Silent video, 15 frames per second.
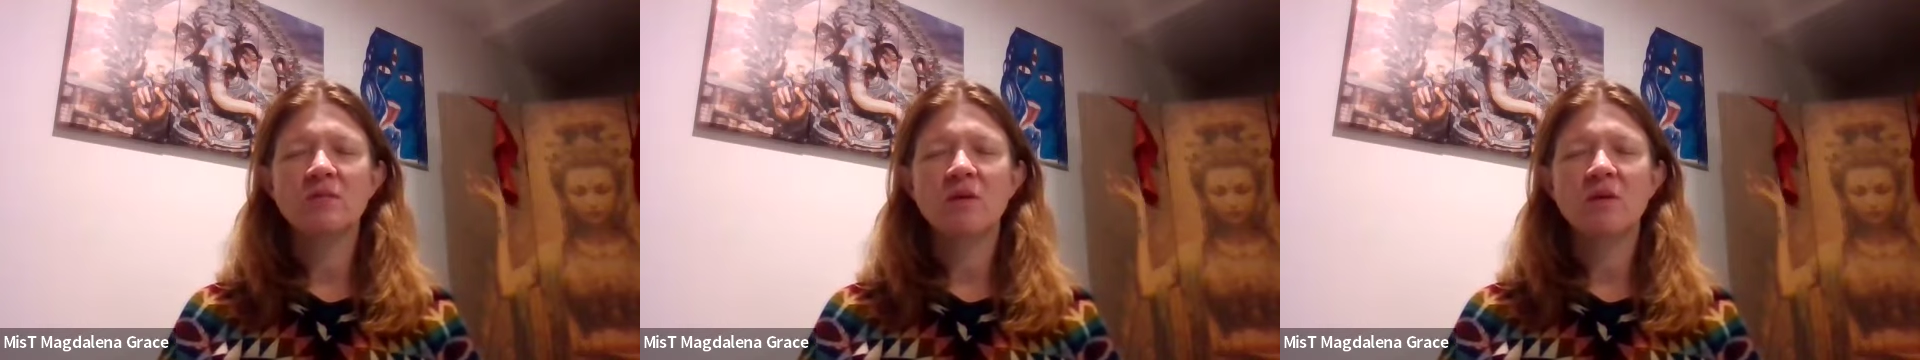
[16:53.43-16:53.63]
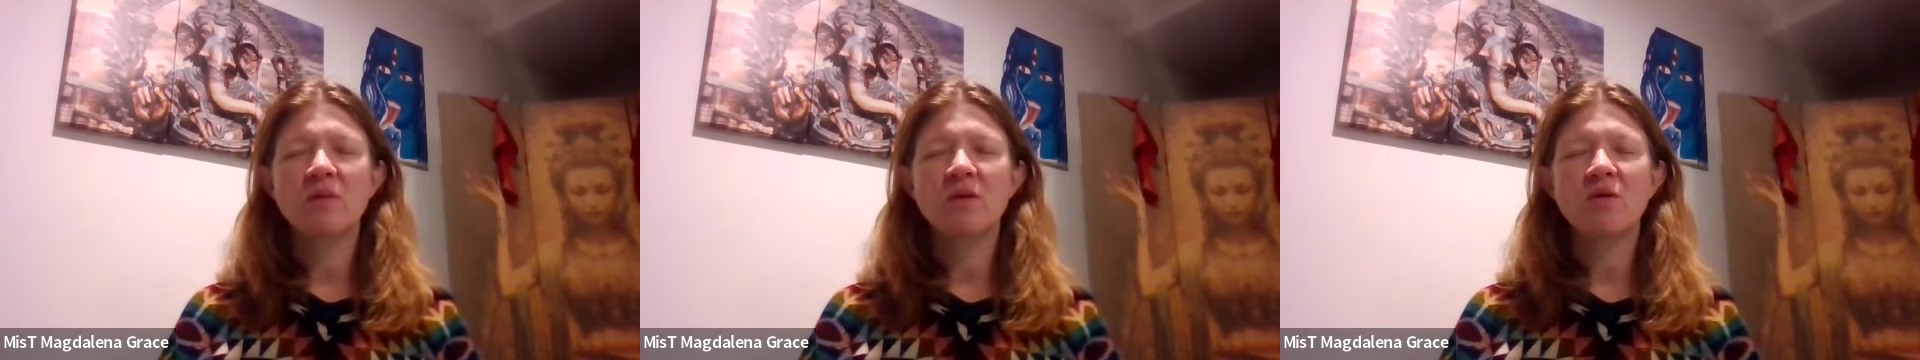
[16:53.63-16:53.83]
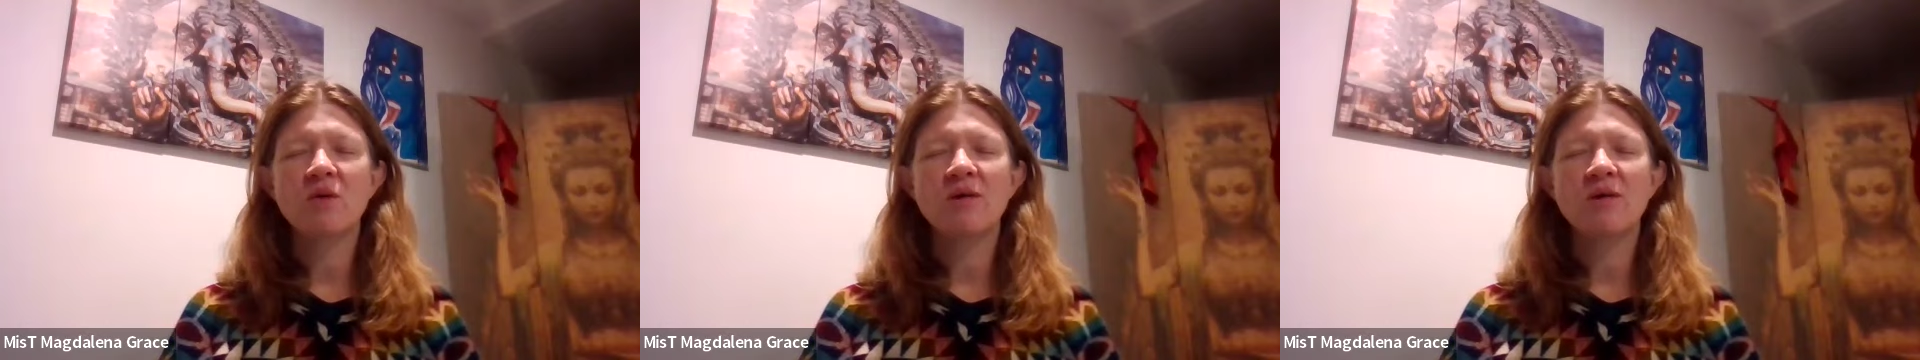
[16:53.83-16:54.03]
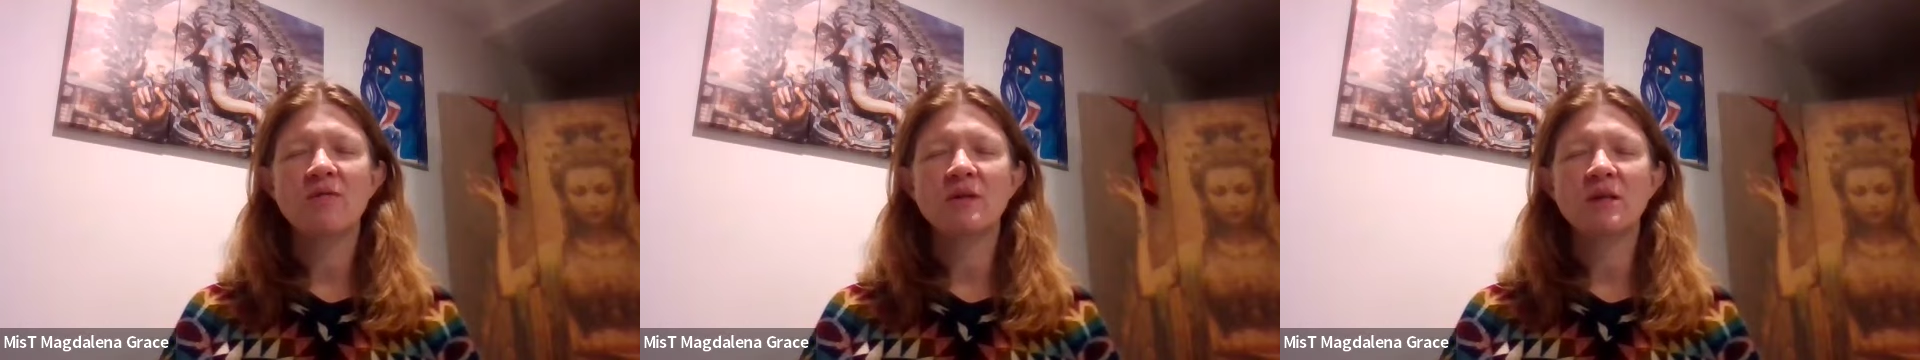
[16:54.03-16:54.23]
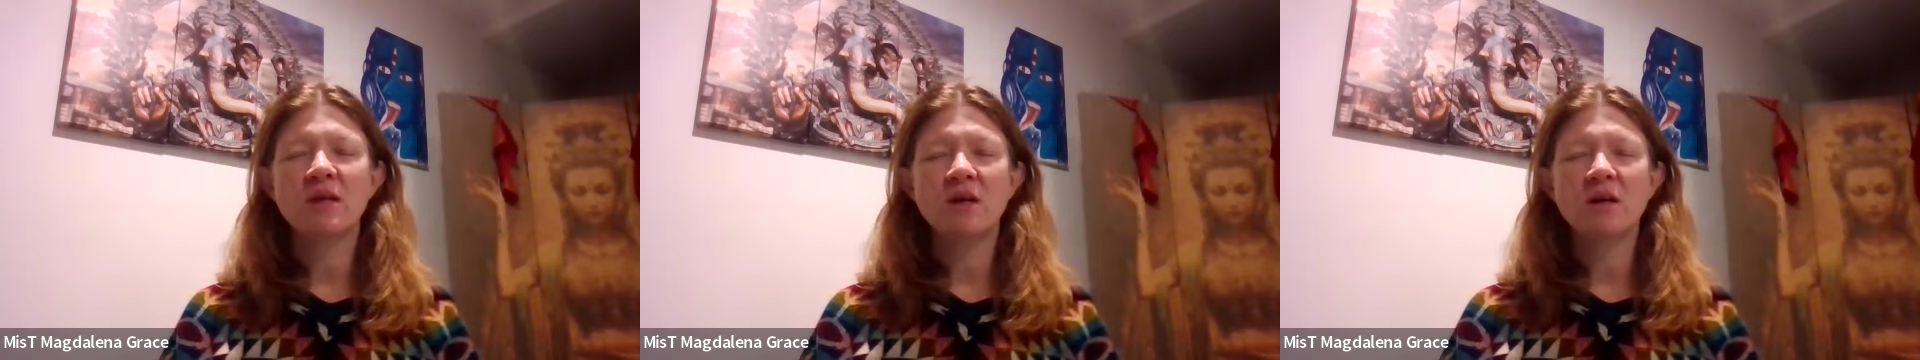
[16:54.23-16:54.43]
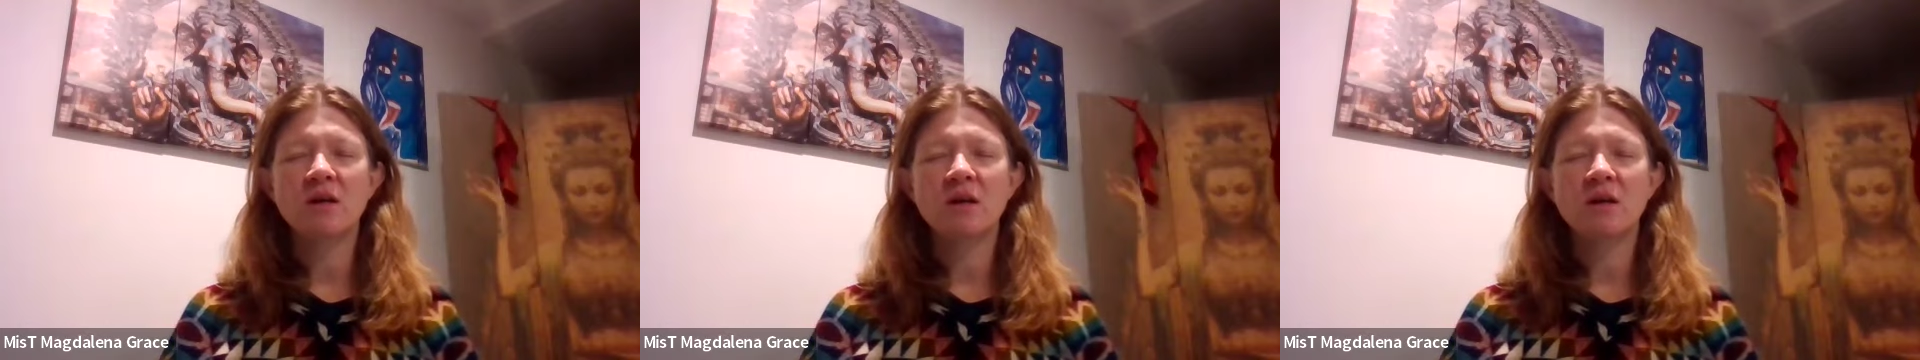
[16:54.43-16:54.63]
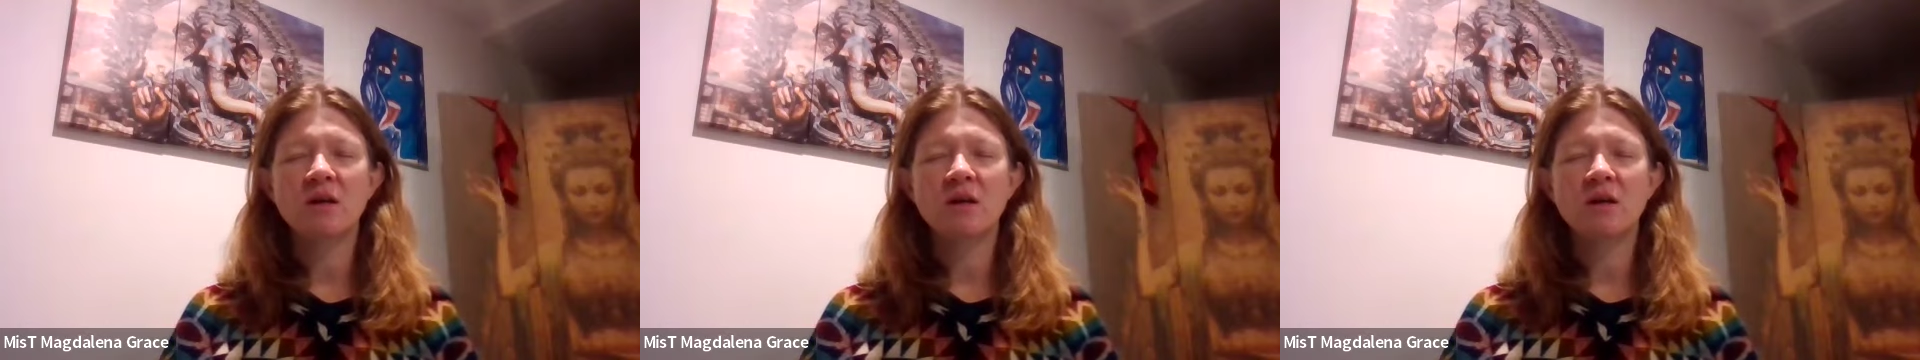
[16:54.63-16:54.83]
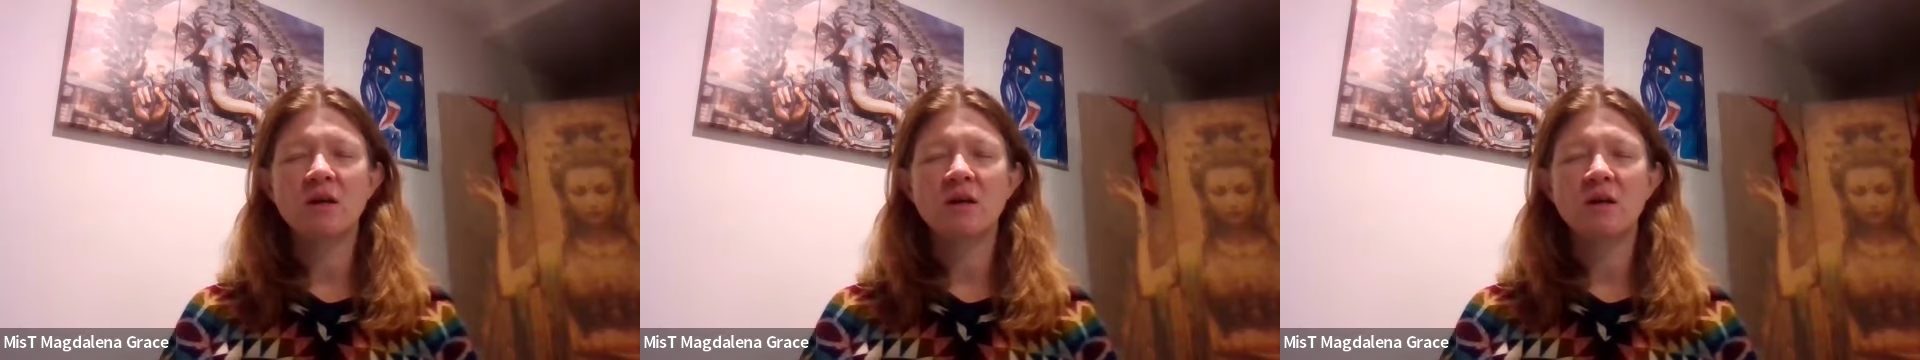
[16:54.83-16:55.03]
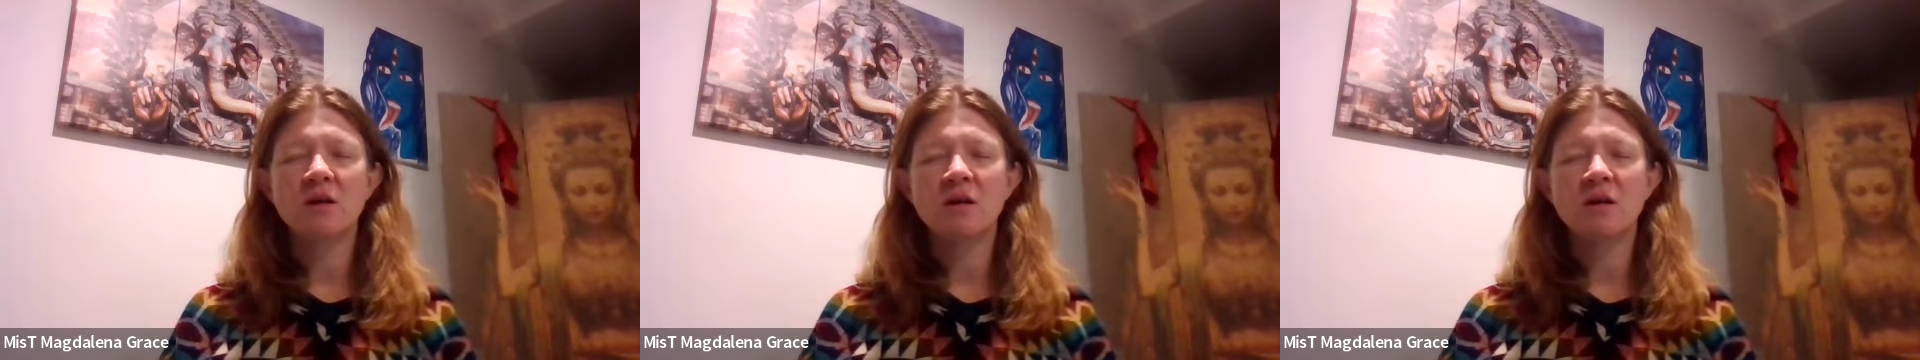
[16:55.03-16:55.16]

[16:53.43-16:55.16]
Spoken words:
Maybe you have tingling.